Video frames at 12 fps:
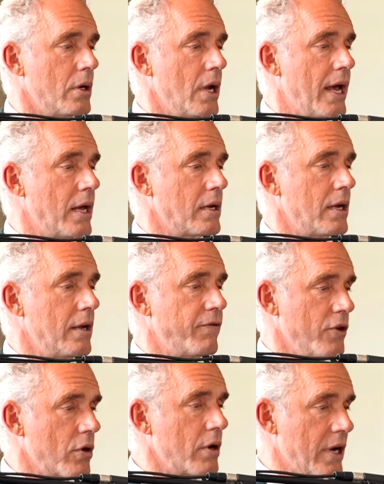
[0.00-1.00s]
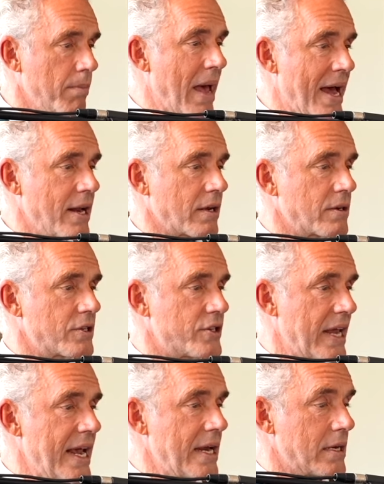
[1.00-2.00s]
And if you're in a manic
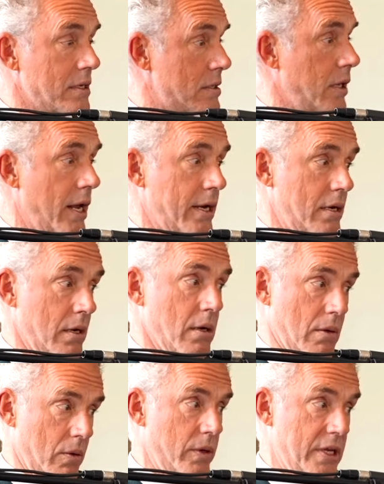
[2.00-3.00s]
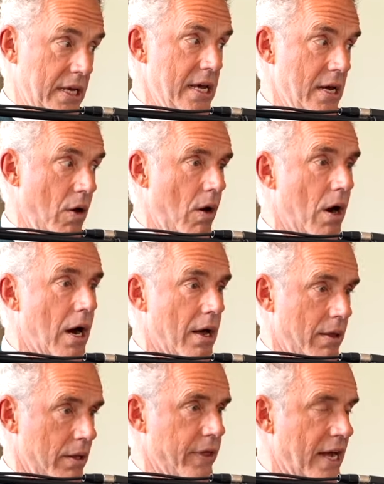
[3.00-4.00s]
state, it's like, yee-haw,
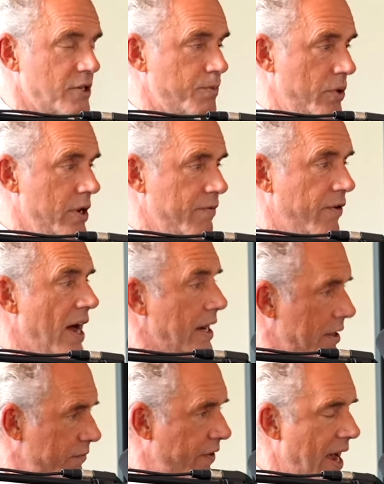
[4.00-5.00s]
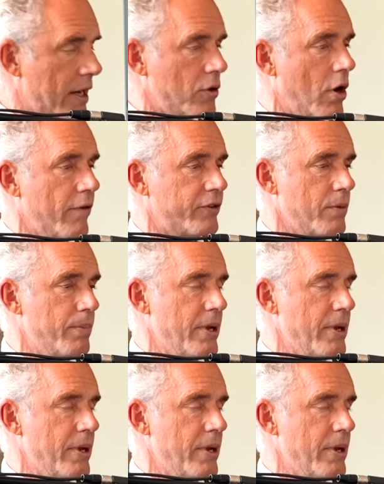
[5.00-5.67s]
that's pretty fun. In fact, often